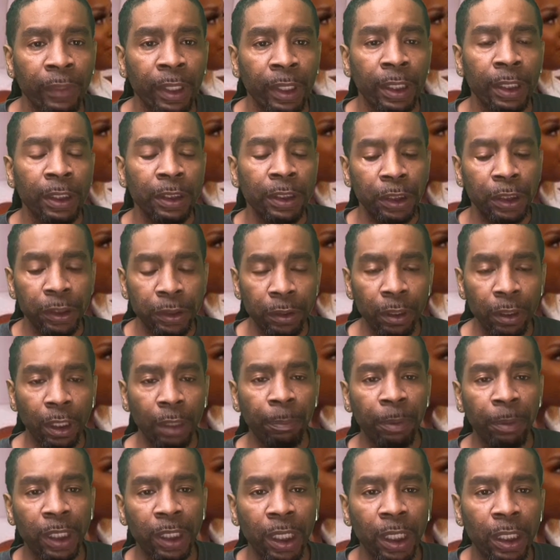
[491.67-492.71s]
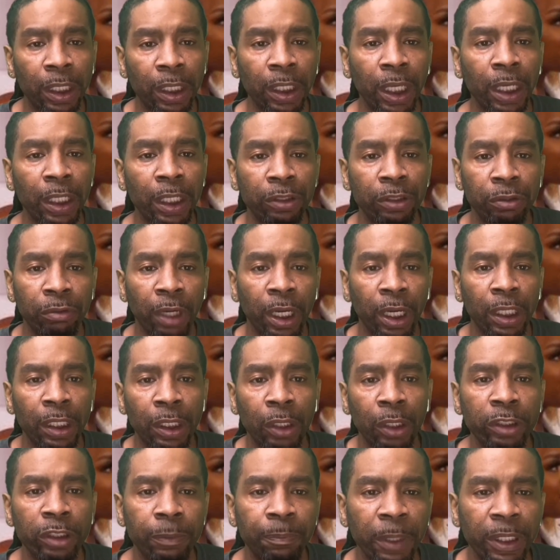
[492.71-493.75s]
She stood up again and gave this
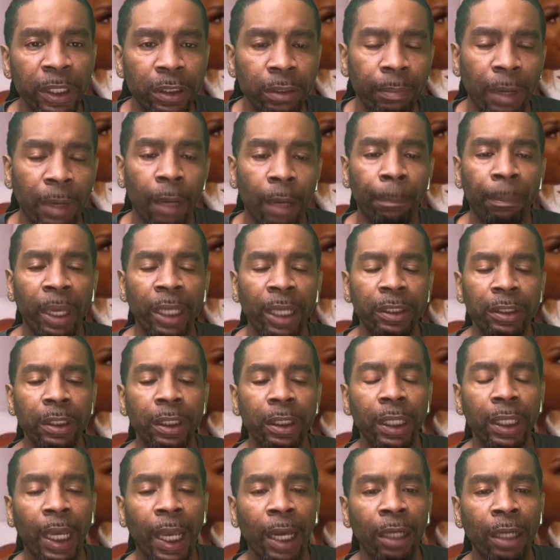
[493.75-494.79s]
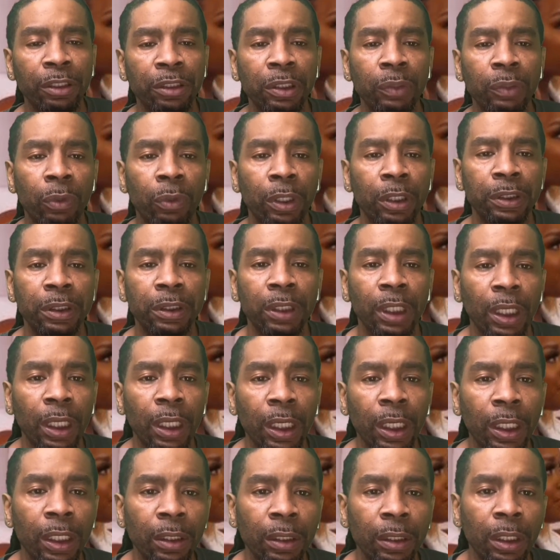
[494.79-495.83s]
grandiose speech about basically how she wanted to
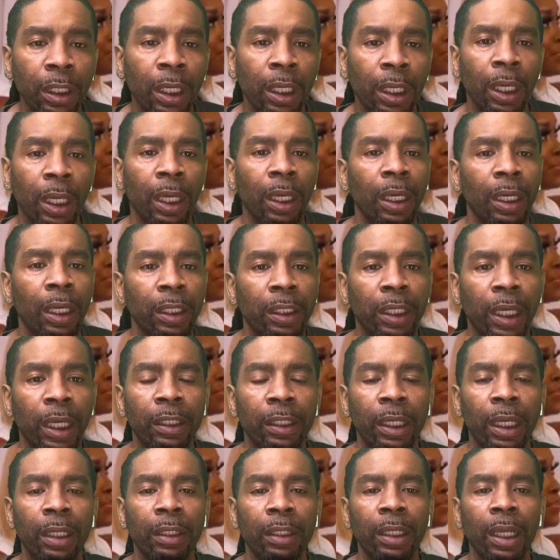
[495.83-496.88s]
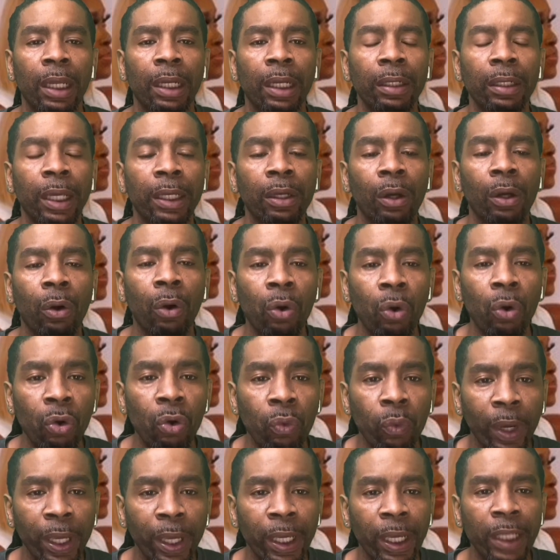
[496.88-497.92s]
end and let old
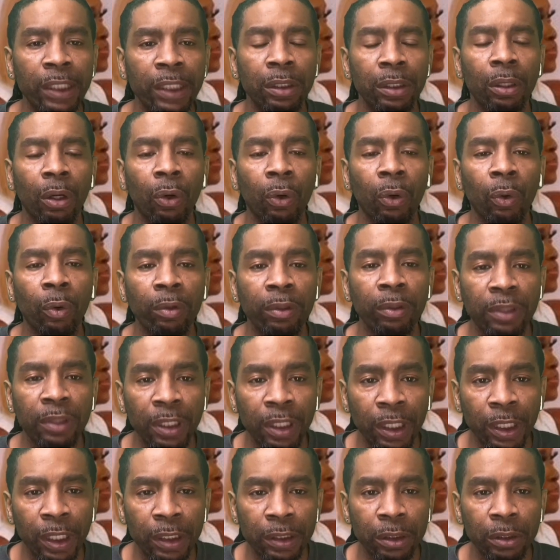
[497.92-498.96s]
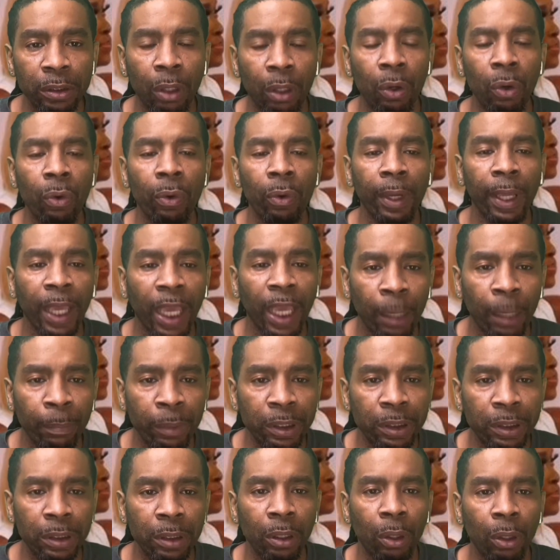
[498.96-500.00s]
ways and old things and old
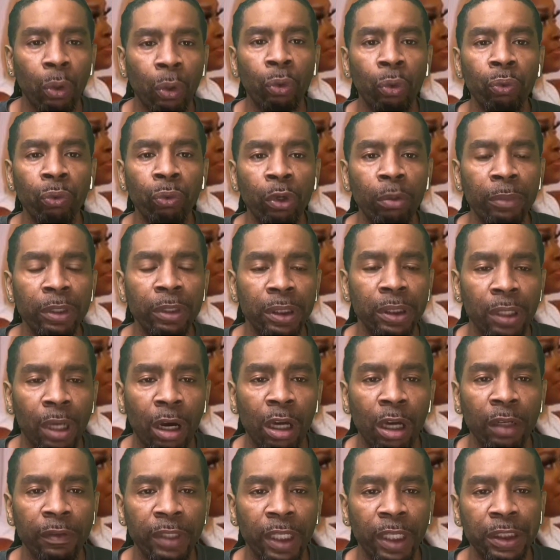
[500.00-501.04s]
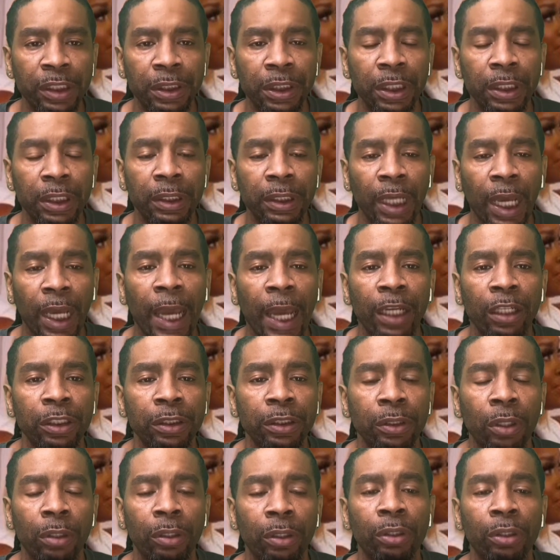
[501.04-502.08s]
habits and old rumors and all of that shit die to
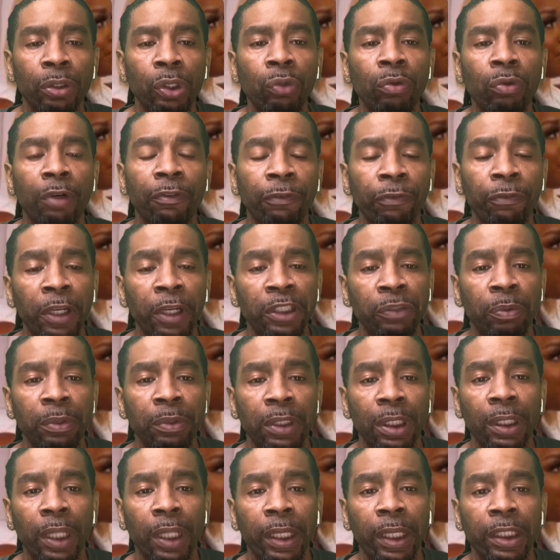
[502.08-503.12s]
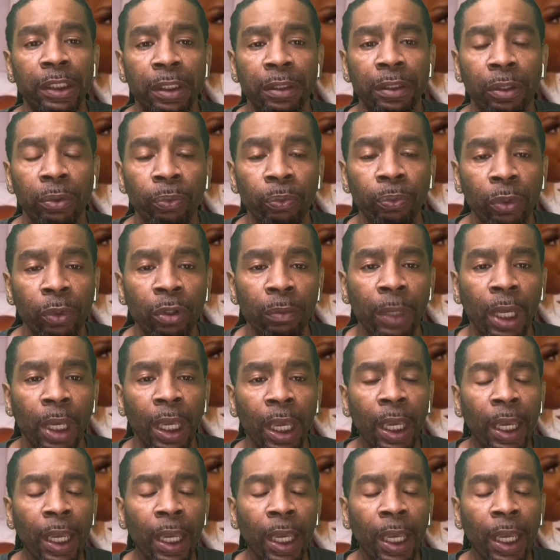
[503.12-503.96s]
start anew or fresh with the ladies in the room.